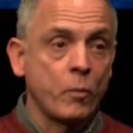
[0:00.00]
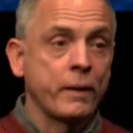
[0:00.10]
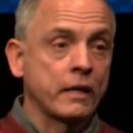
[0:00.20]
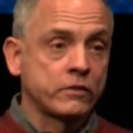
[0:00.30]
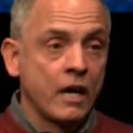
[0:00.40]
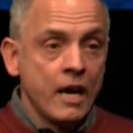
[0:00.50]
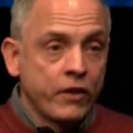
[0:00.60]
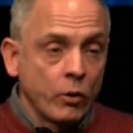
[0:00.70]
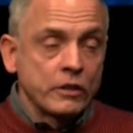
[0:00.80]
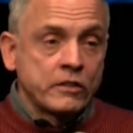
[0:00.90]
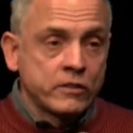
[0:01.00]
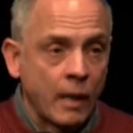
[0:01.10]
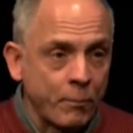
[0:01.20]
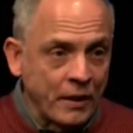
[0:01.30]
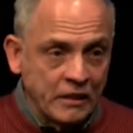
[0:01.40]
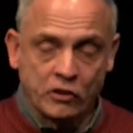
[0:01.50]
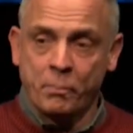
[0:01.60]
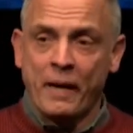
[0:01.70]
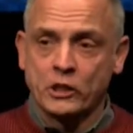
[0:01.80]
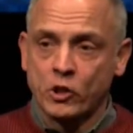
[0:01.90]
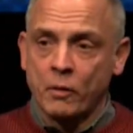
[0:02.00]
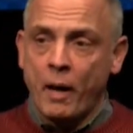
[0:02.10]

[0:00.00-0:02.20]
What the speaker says: because there is something special